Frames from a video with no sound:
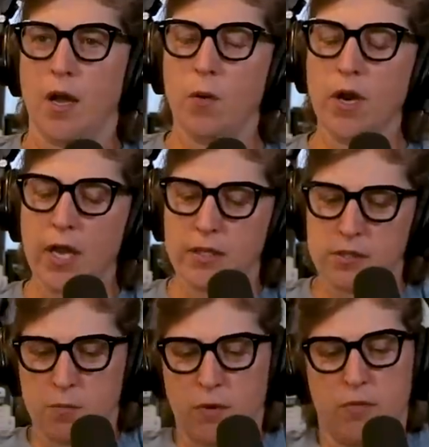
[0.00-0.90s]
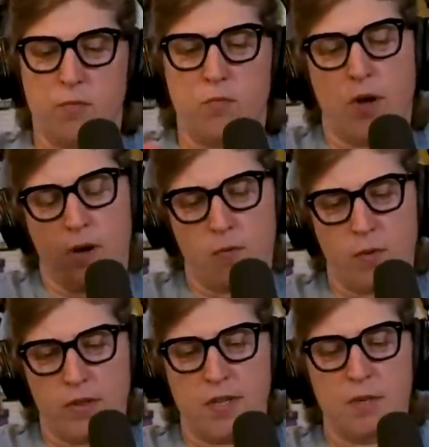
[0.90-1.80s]
I want to ask you both uh,
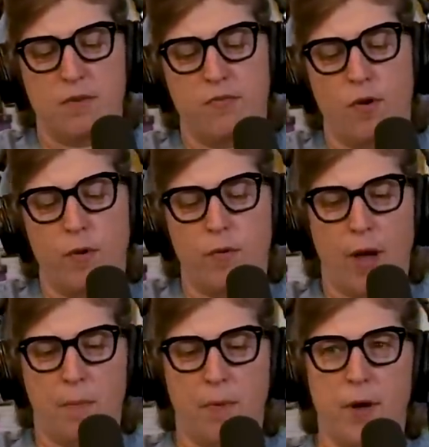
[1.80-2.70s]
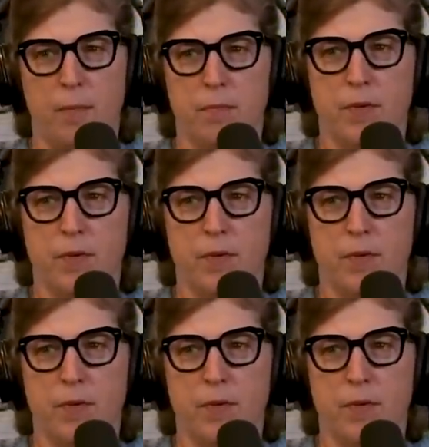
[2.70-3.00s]
one thing before we wrap up.